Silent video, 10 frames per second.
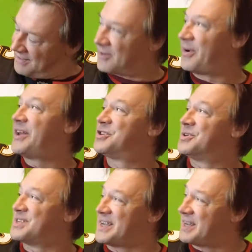The gray
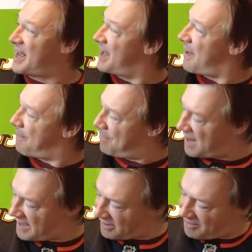jersey,
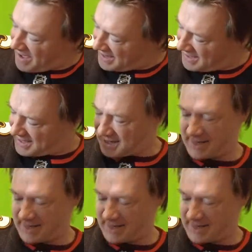blank on the back,